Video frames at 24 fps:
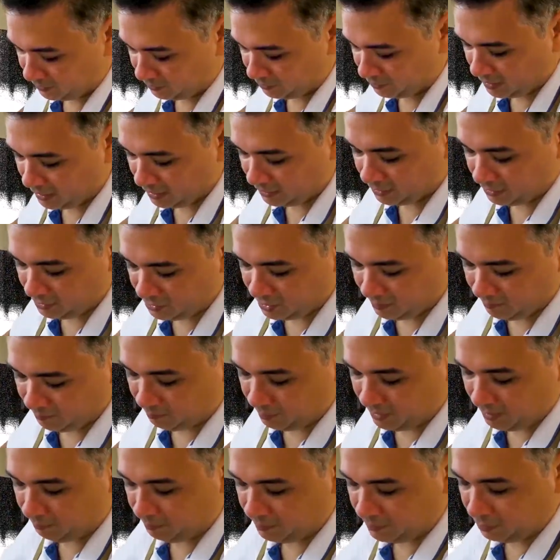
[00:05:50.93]
Cracking some
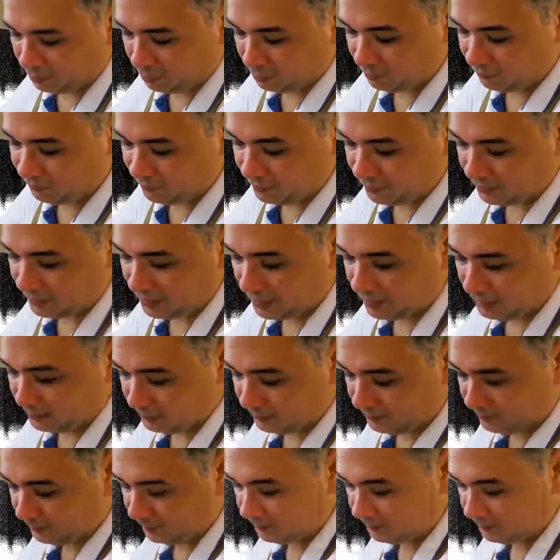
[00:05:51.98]
pepper over that.